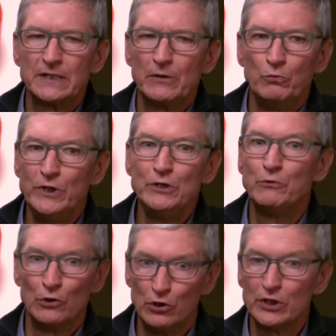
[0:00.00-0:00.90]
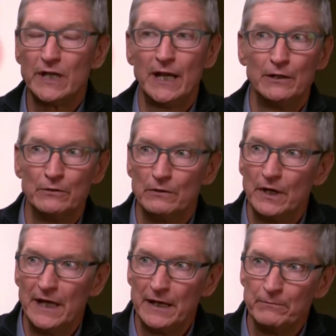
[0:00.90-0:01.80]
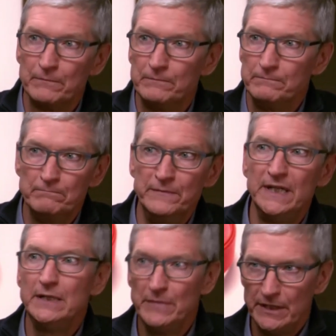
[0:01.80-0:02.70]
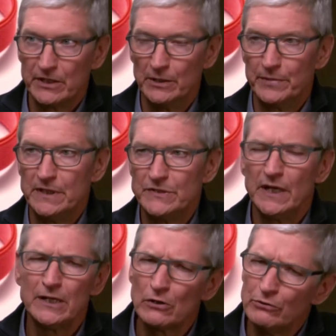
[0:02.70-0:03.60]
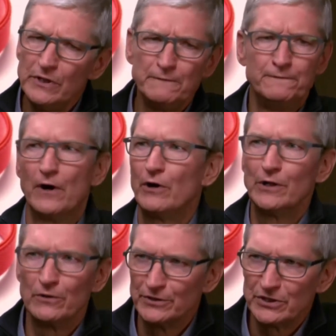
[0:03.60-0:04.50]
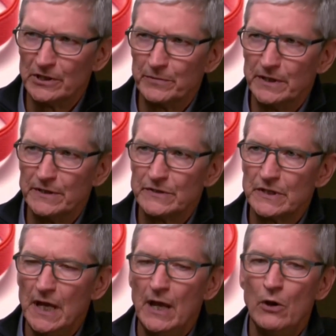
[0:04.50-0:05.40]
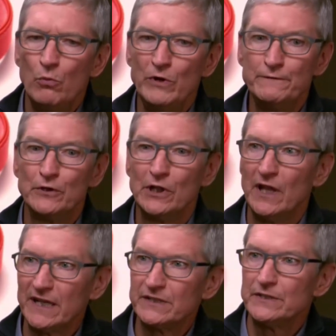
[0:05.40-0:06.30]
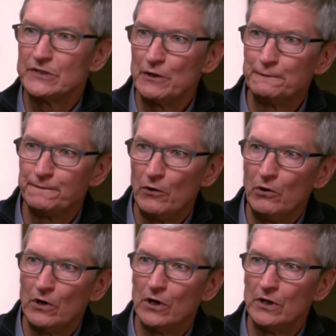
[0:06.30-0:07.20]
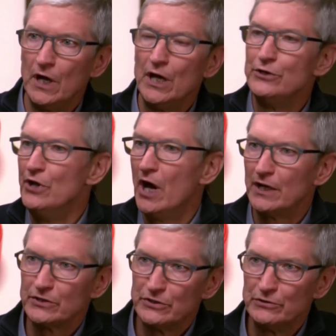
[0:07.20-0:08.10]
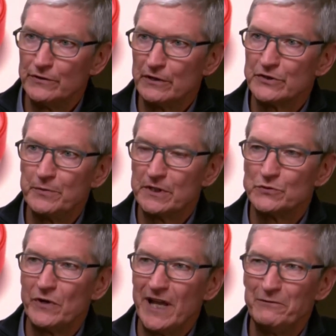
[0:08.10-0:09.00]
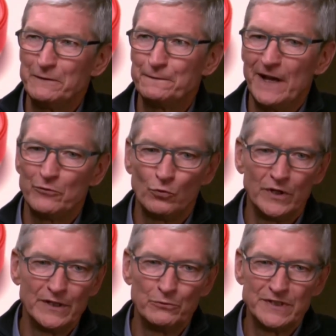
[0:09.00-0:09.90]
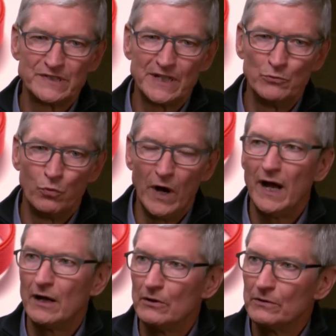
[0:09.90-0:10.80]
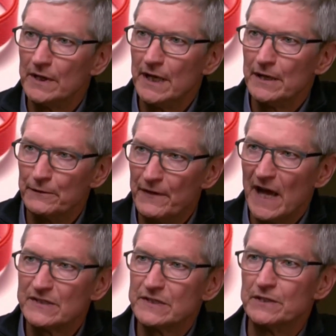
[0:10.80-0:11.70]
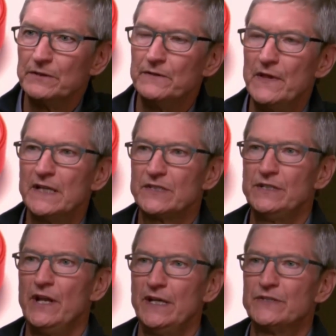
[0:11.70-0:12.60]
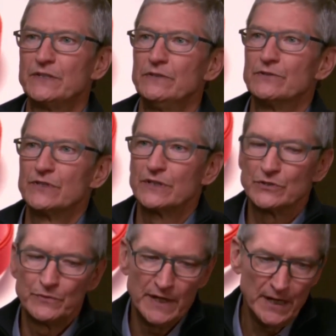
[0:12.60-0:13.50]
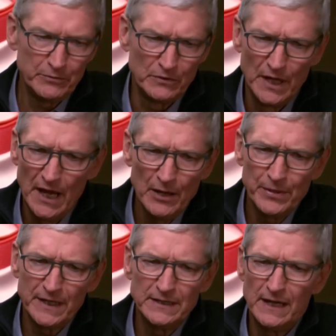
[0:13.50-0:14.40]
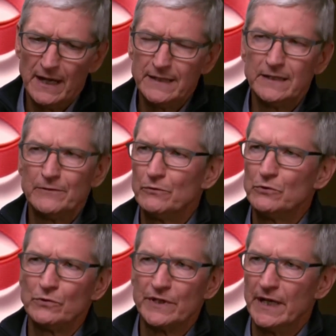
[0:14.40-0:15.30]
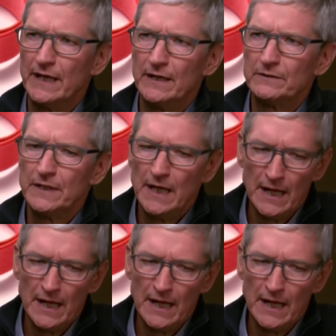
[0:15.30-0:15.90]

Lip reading: we look at many, many companies, including very large companies. We've elected so far not to do those because we haven't found one that we say, wow, that's a nice intersection with Apple. But I'd never rule it out.